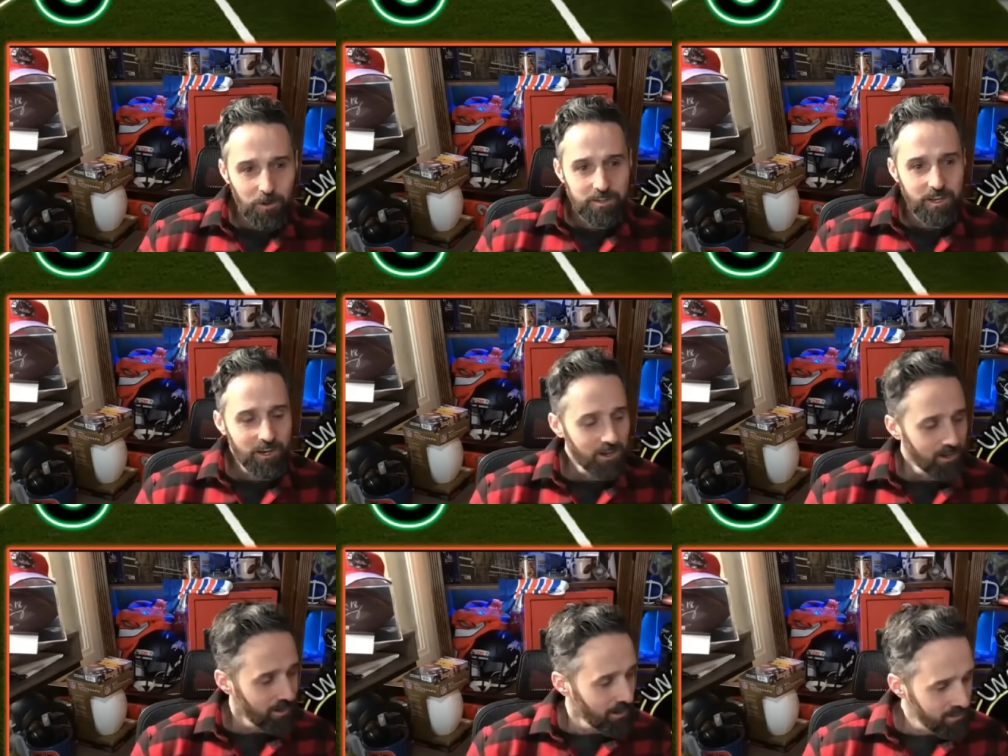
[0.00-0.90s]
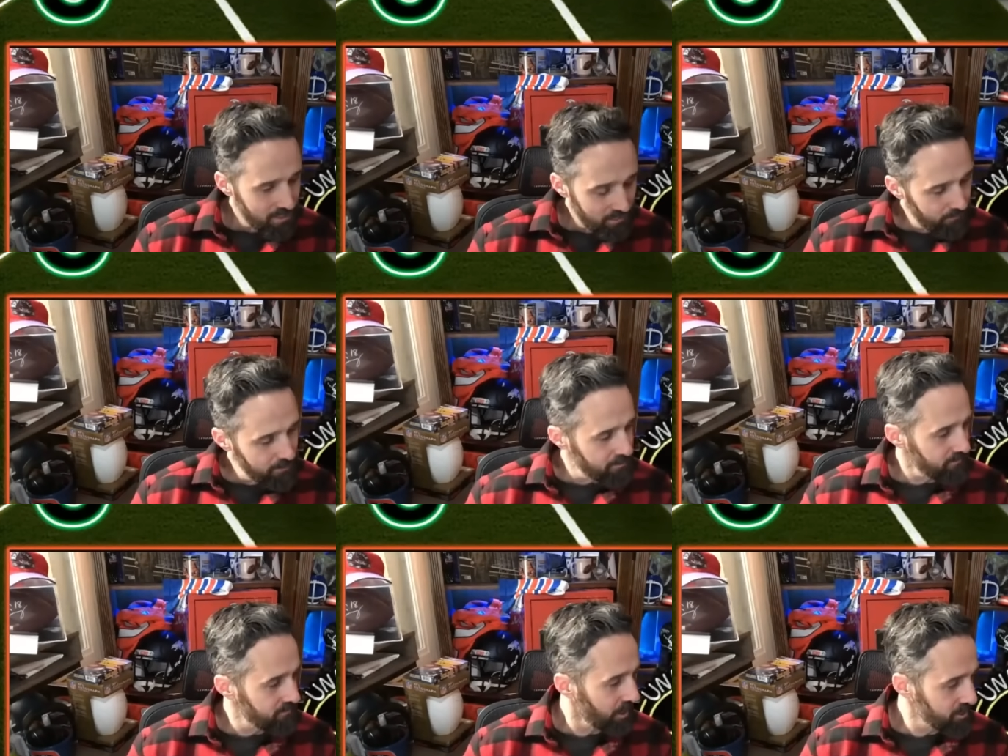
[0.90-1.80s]
There was a
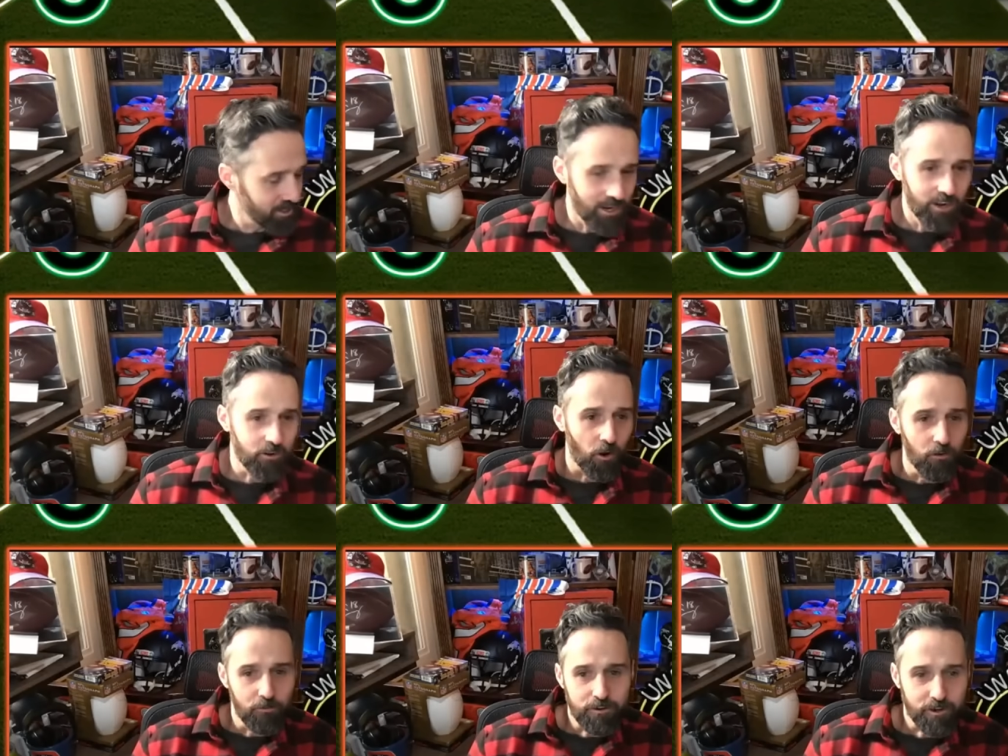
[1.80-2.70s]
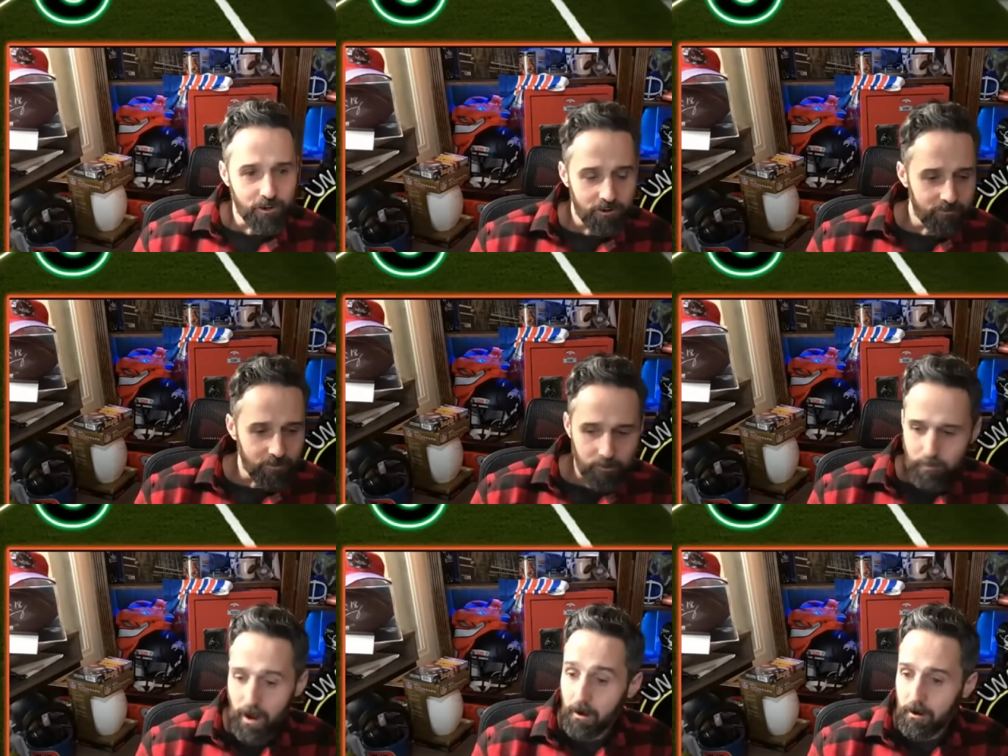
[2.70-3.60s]
defensive touchdown overturned for the
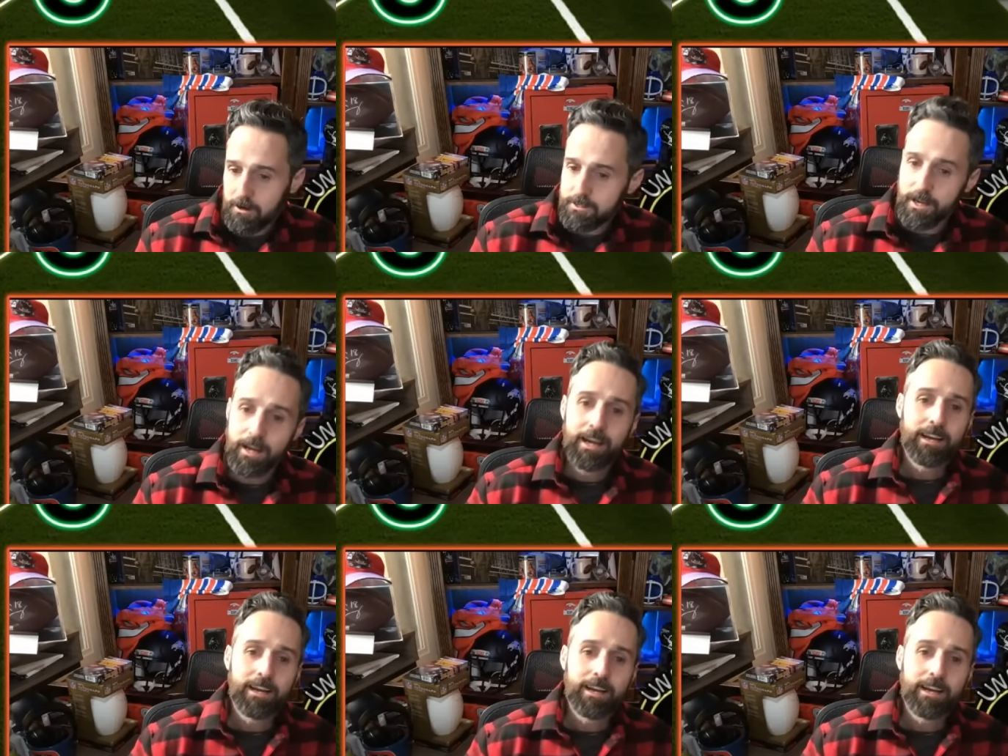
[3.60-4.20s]
Bears.